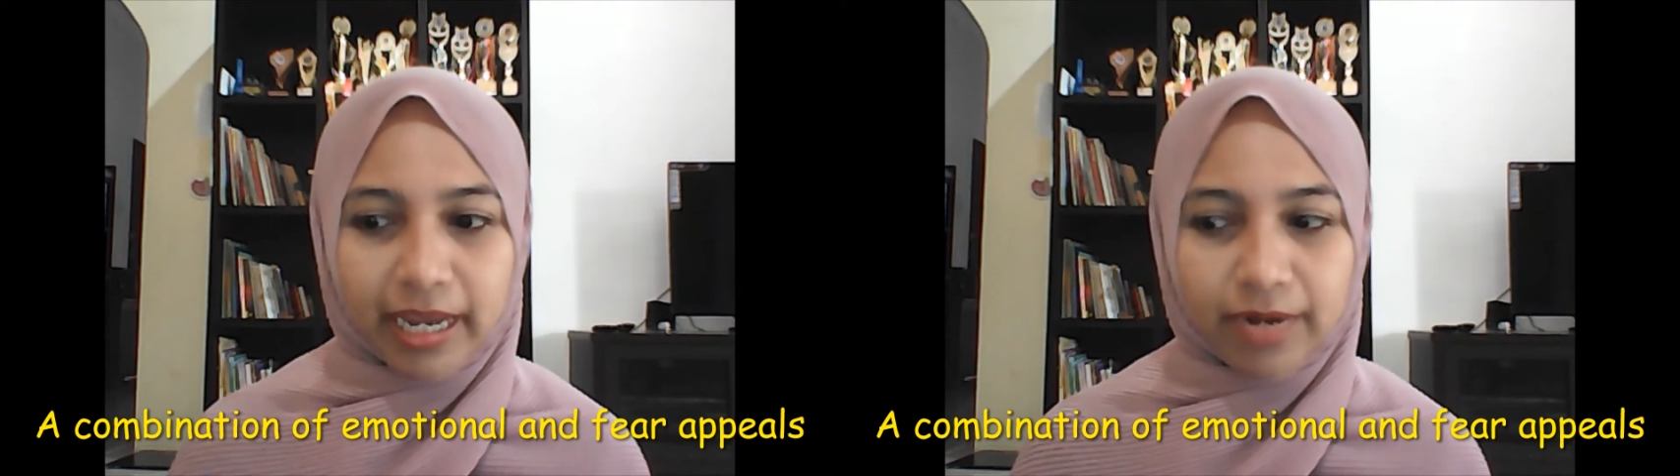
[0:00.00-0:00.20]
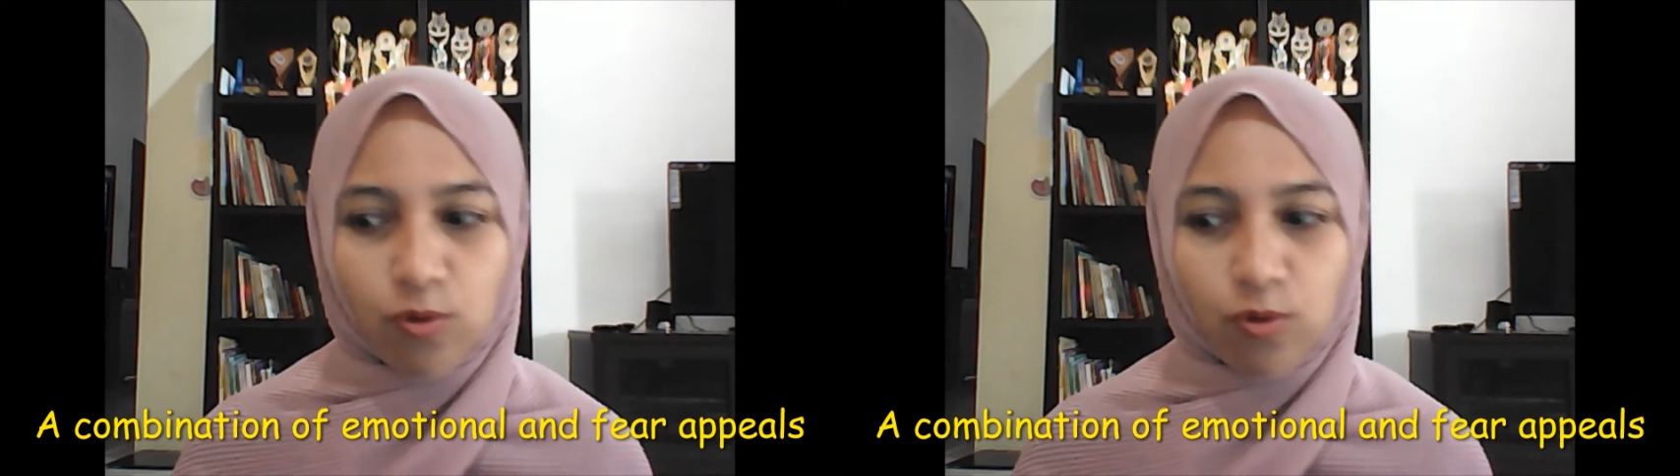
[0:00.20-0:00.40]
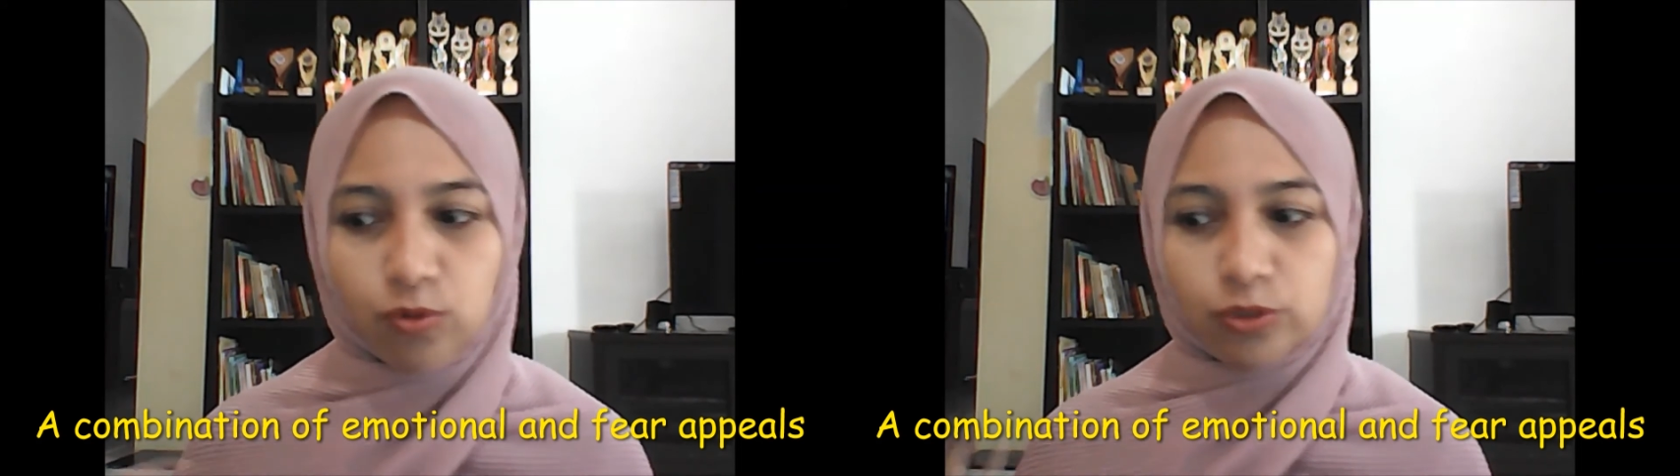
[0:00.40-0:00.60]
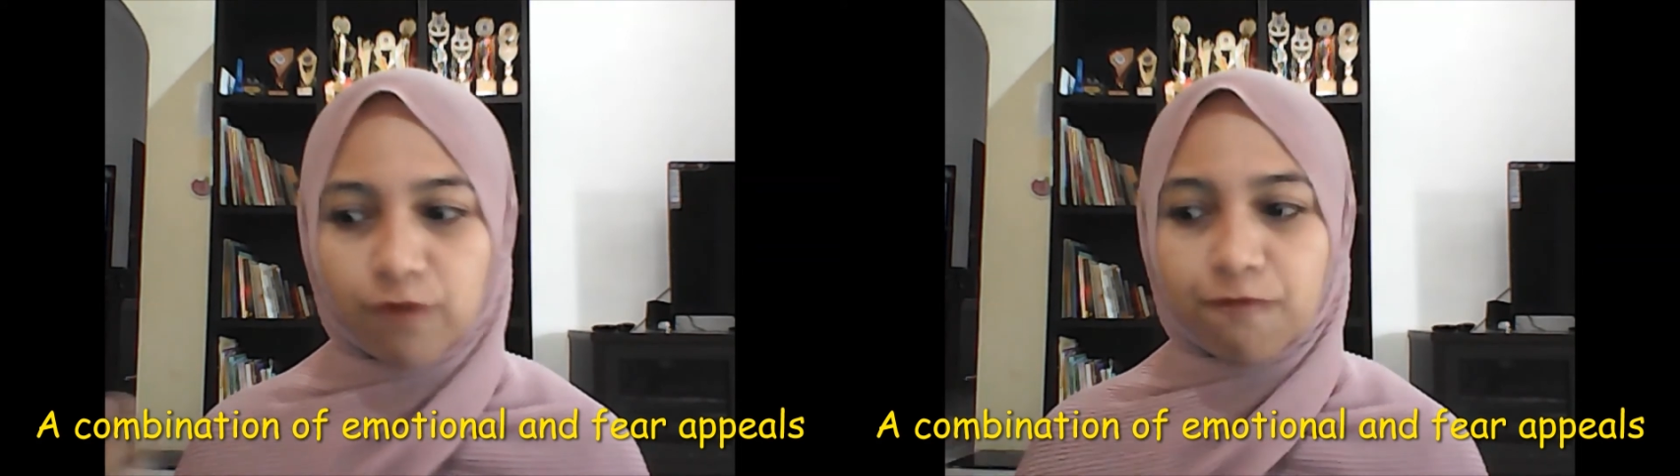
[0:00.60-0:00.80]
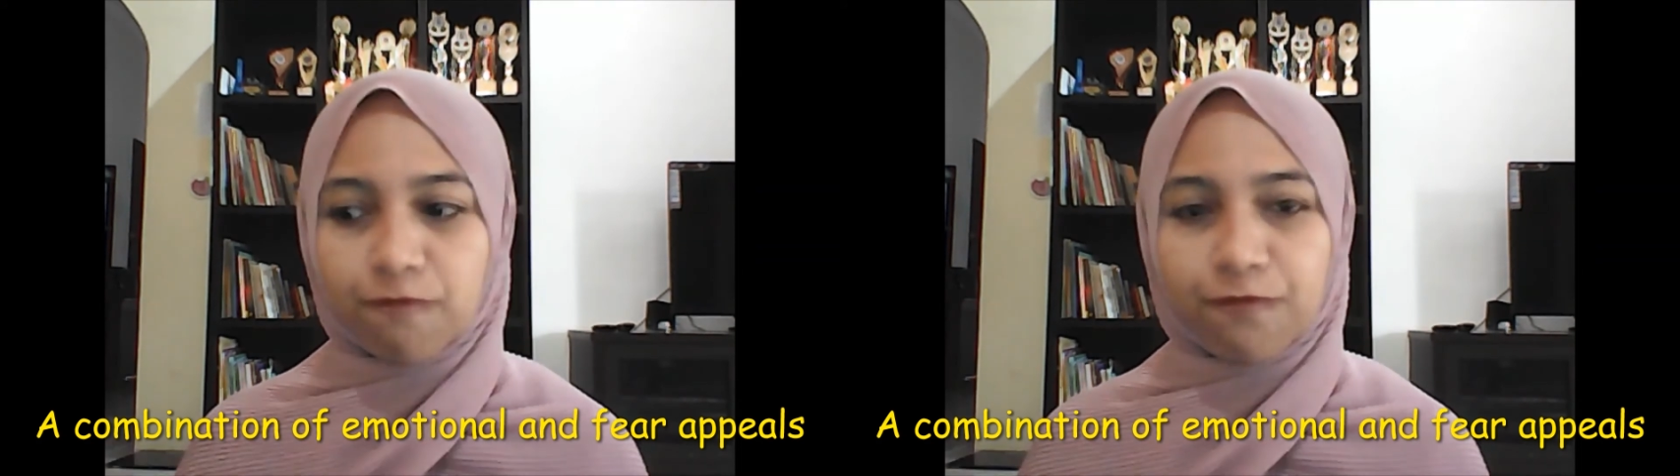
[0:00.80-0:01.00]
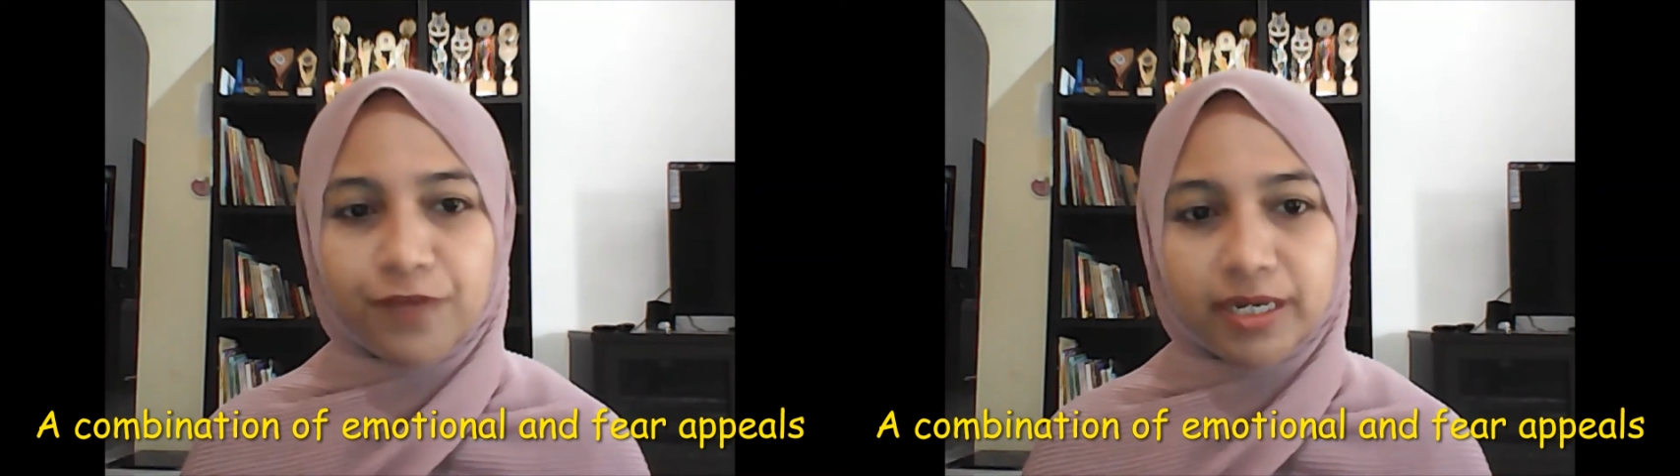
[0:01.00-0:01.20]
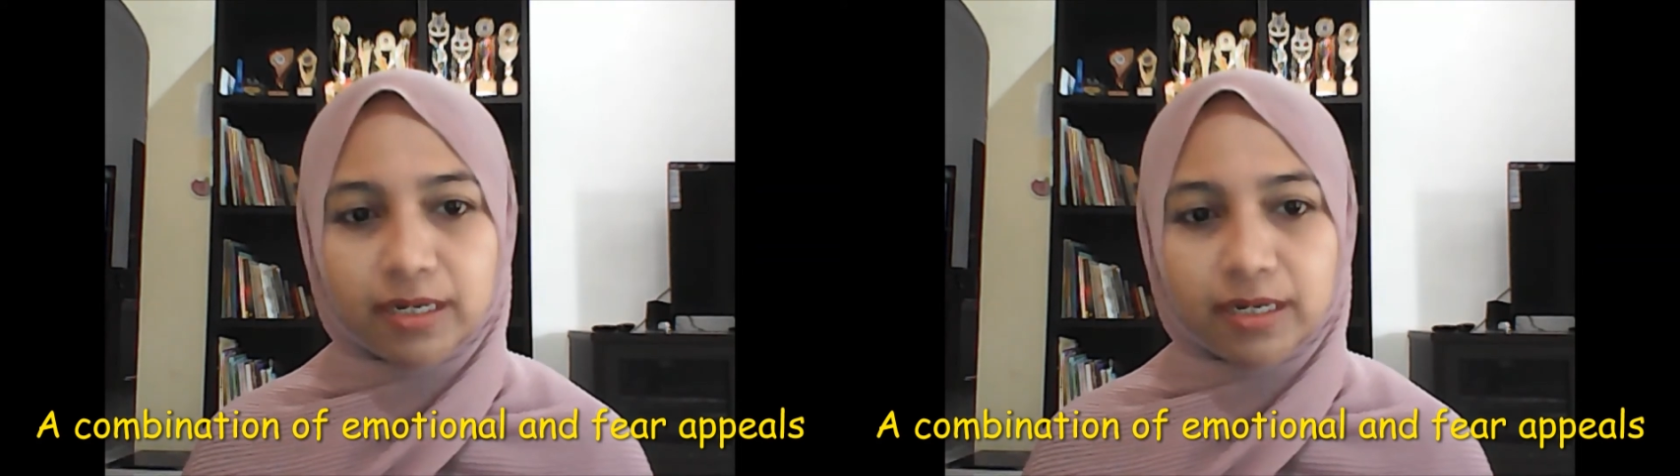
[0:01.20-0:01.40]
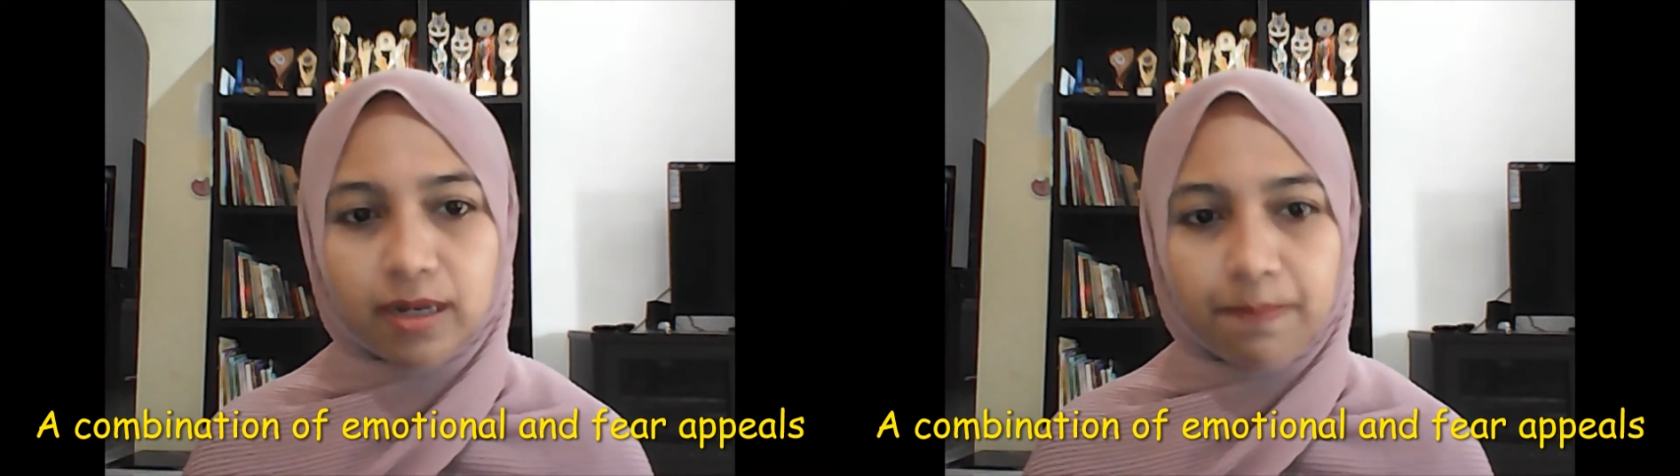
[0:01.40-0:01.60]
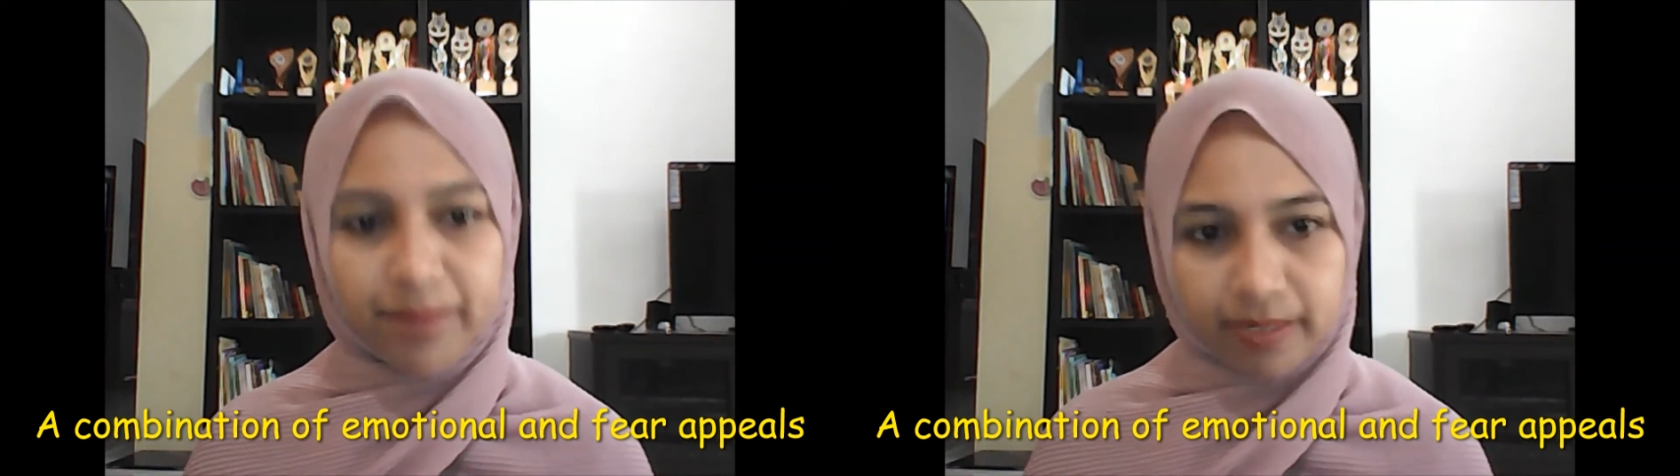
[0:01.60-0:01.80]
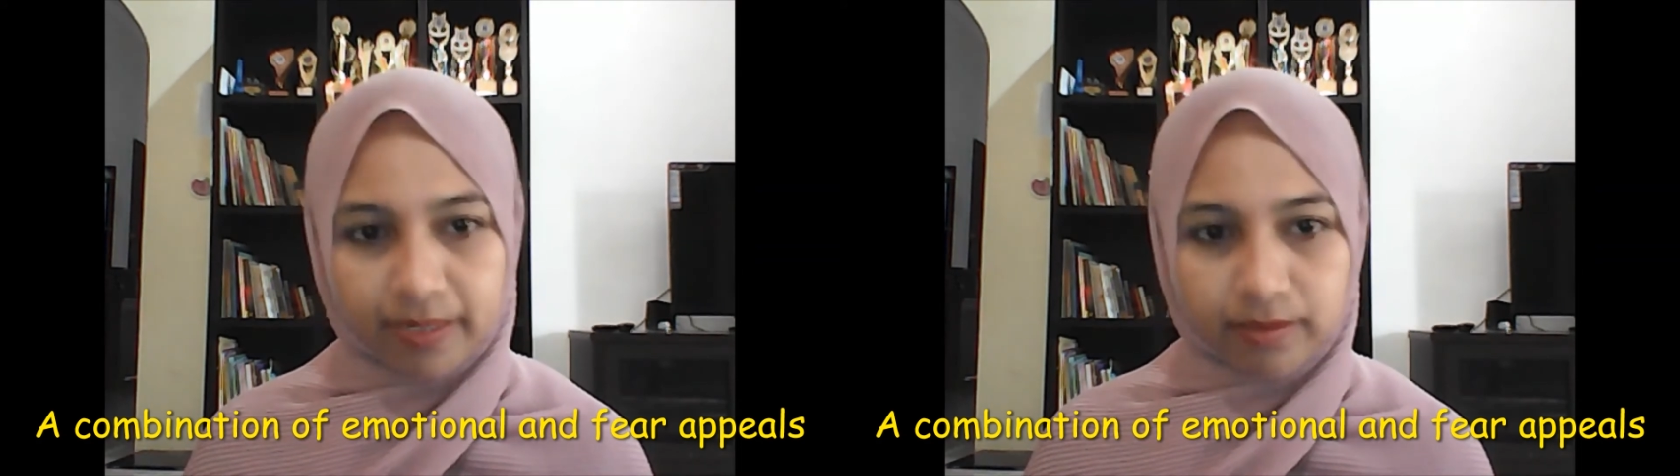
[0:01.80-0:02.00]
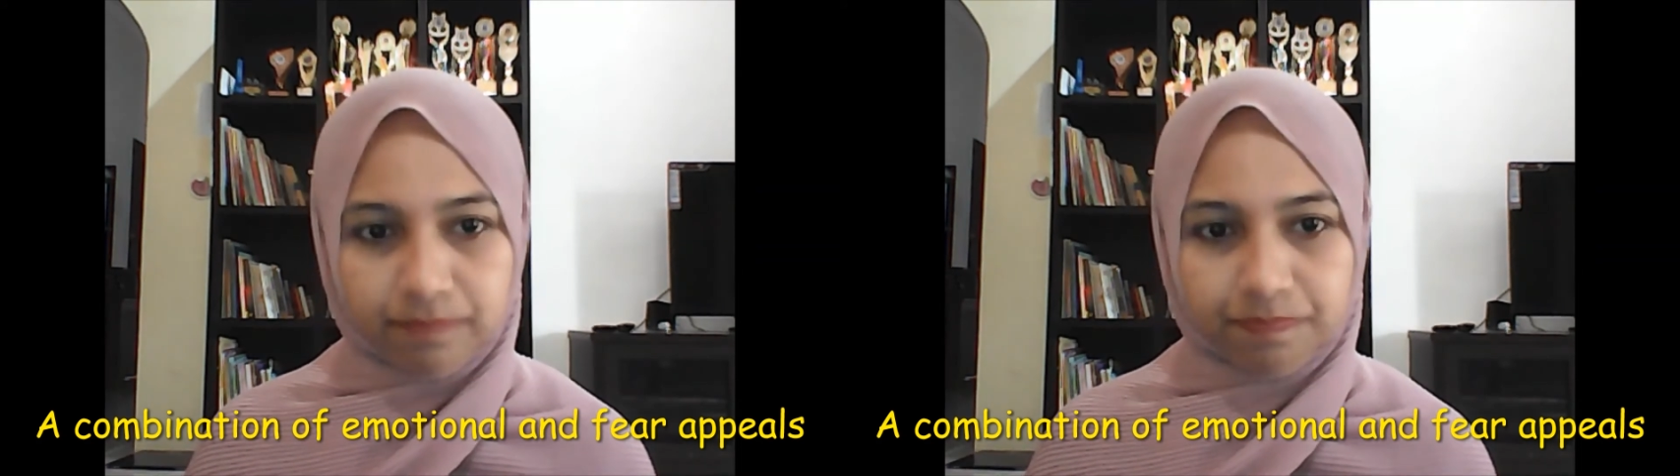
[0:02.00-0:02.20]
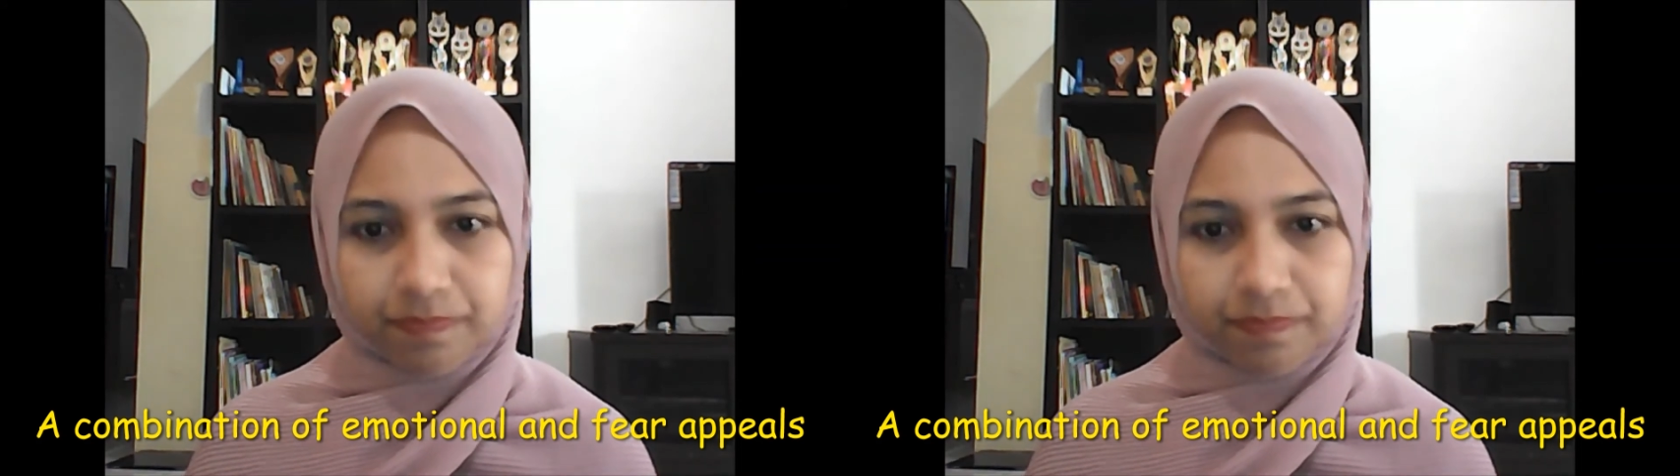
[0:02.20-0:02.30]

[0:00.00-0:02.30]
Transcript: and also fear appeal.